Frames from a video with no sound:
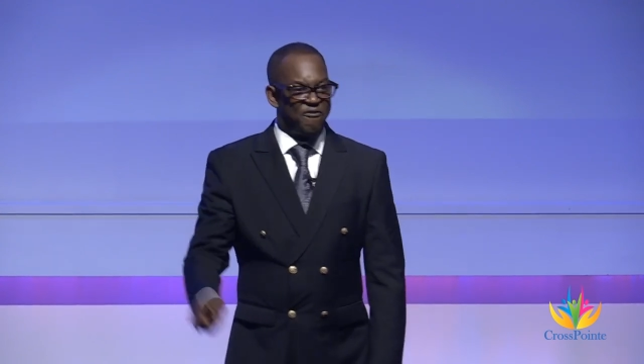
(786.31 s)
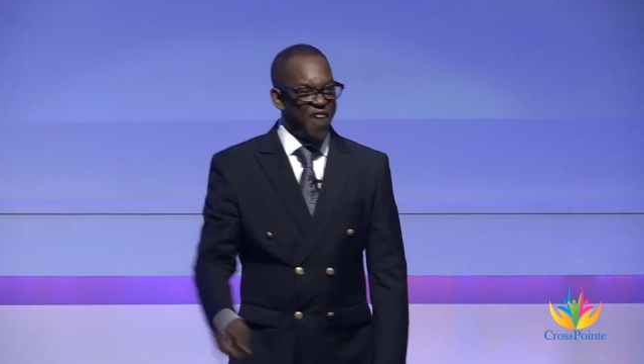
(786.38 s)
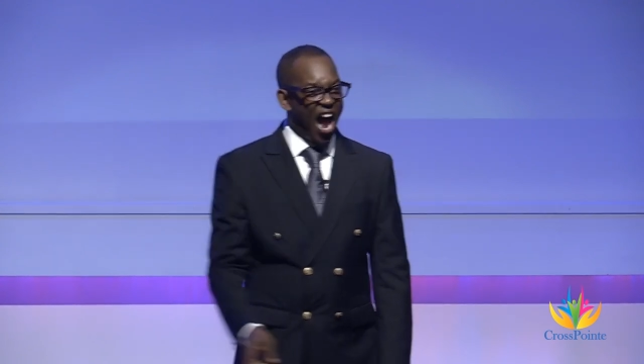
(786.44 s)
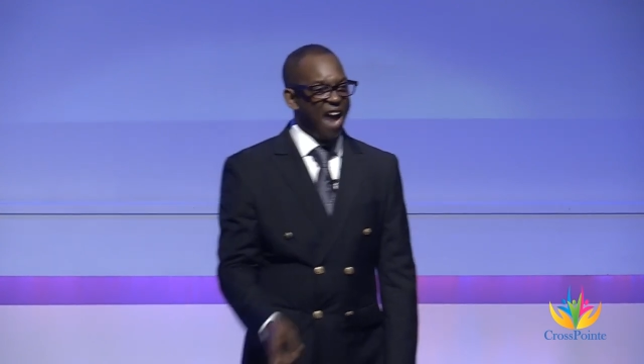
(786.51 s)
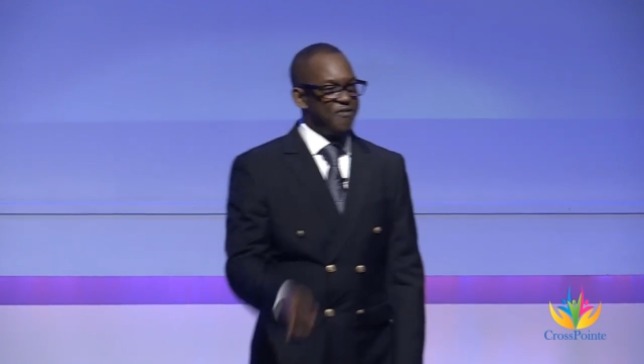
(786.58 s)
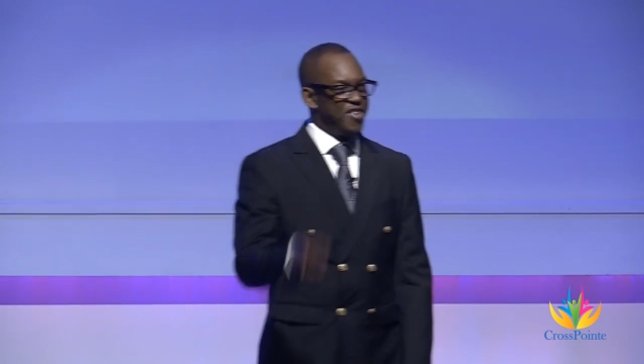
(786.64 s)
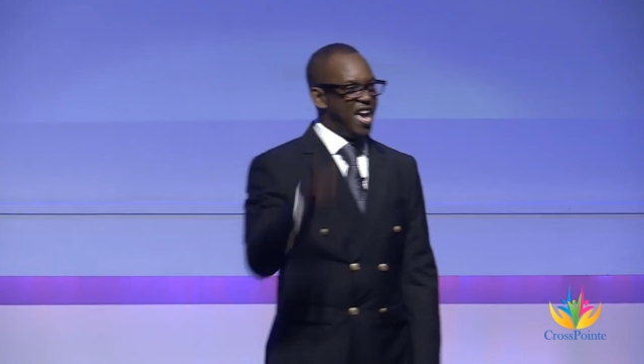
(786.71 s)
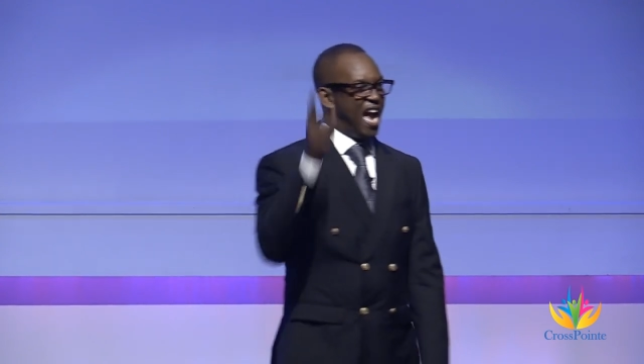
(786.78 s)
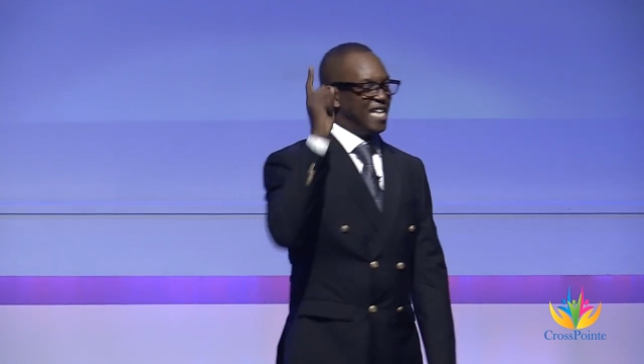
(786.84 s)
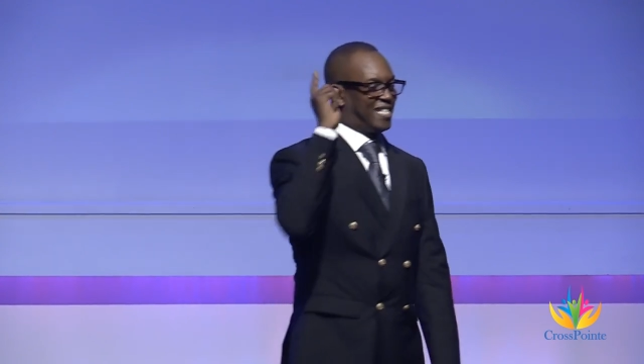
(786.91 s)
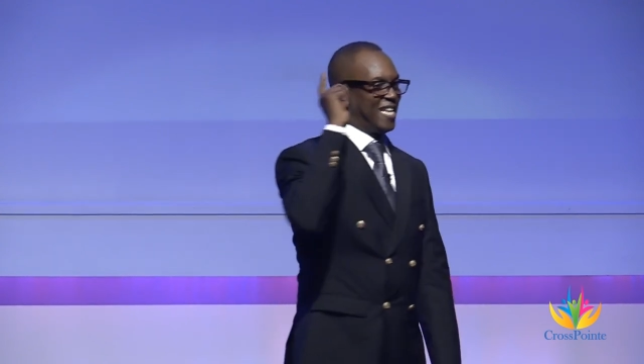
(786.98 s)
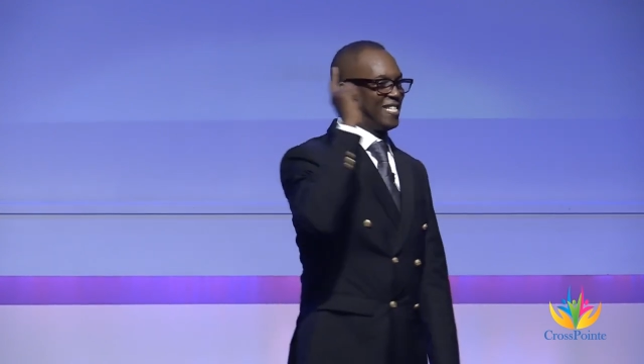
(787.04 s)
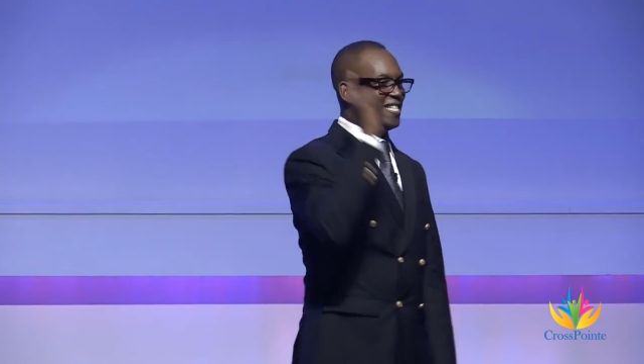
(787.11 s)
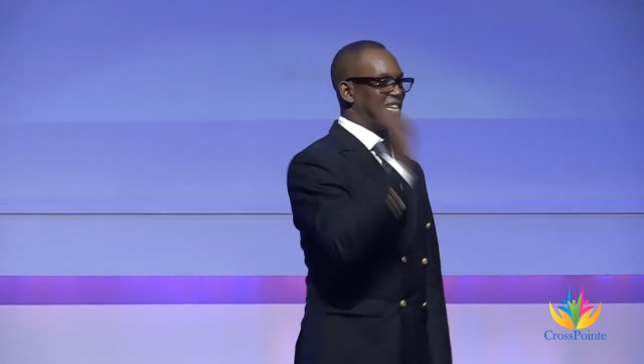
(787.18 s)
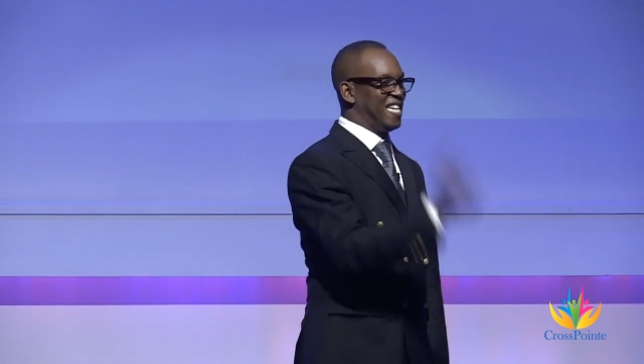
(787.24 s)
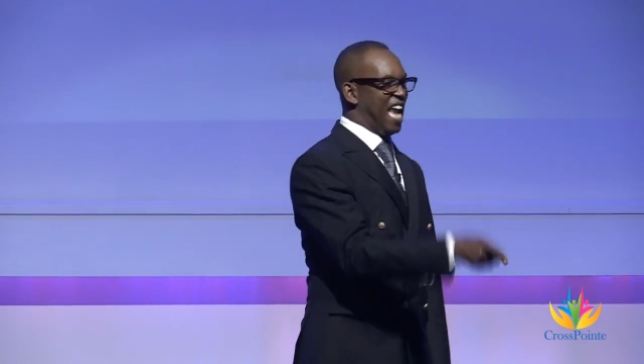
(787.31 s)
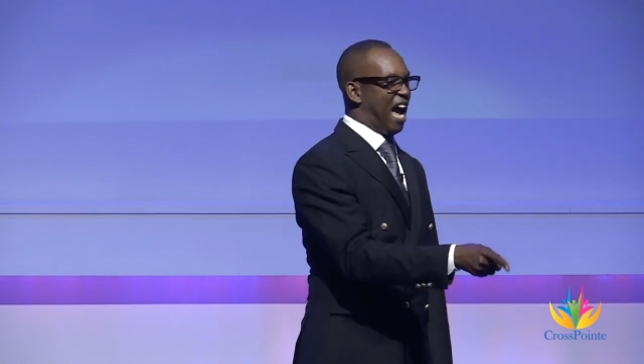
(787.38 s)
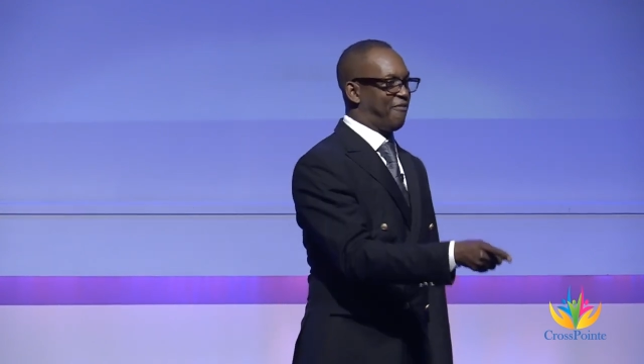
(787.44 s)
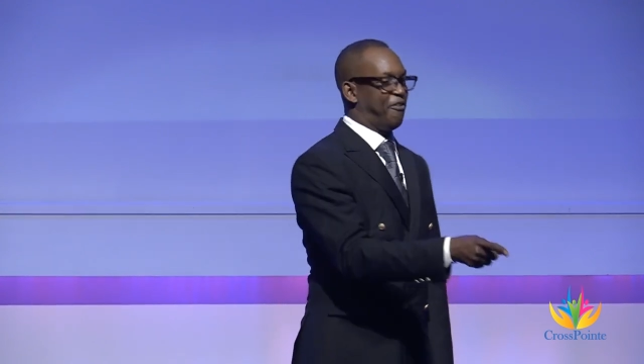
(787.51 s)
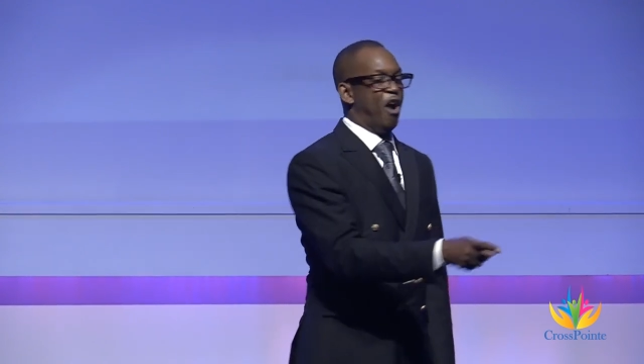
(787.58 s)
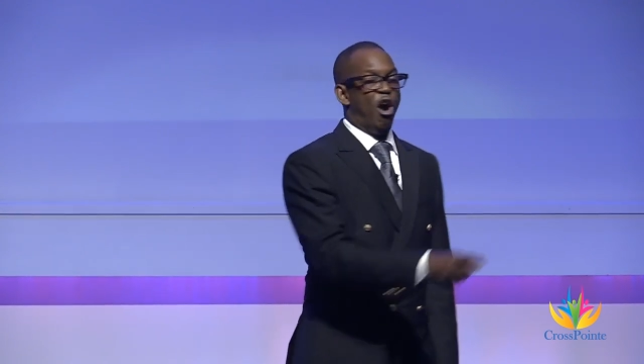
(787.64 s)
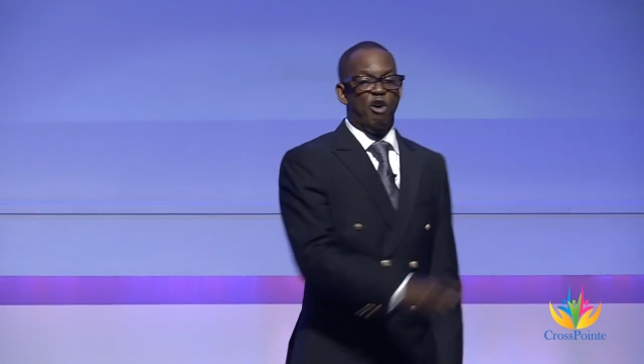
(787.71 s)
Five years is
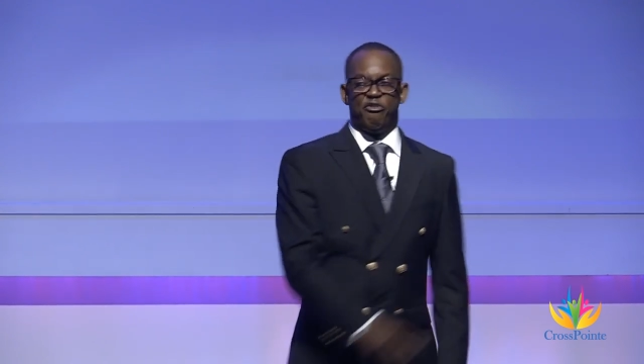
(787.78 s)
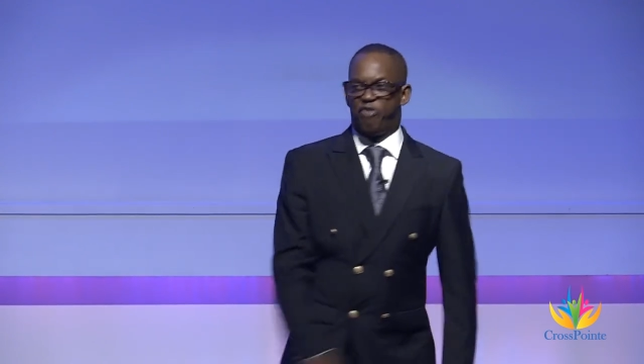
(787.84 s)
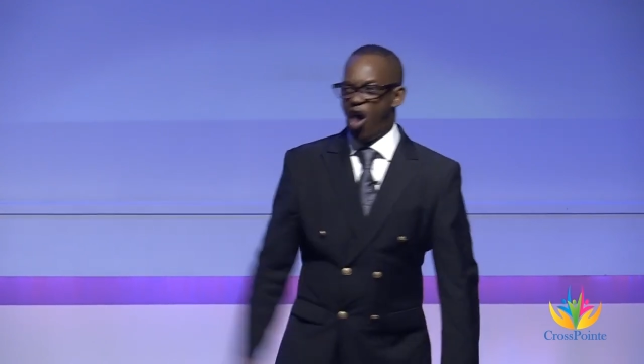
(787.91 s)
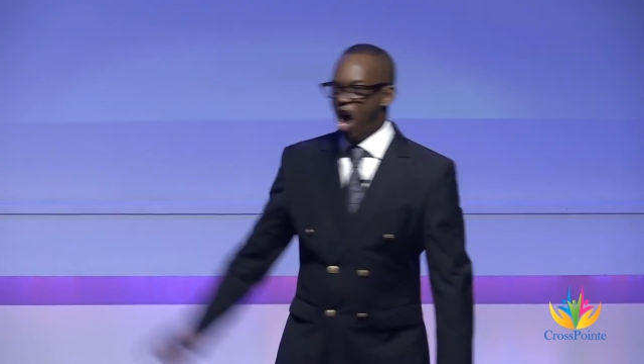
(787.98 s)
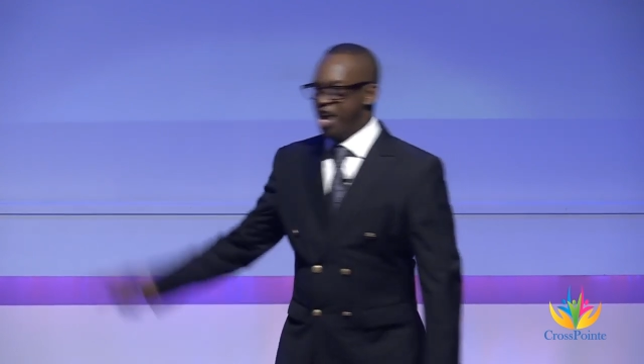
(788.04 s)
enough. Four